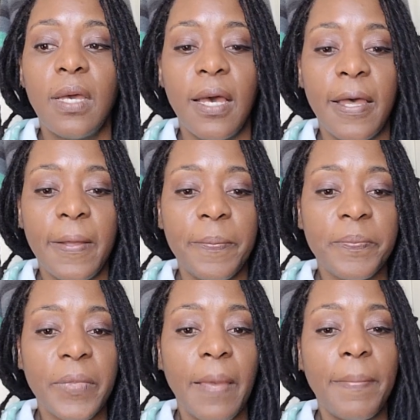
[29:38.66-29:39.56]

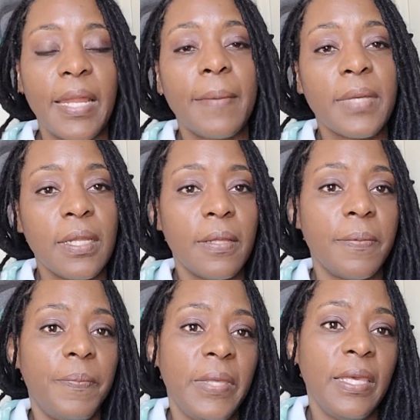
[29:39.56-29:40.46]
But I'm gonna
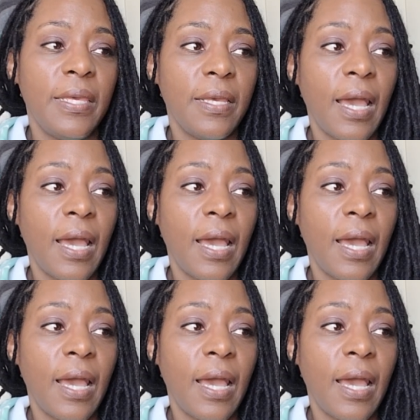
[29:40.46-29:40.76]
be.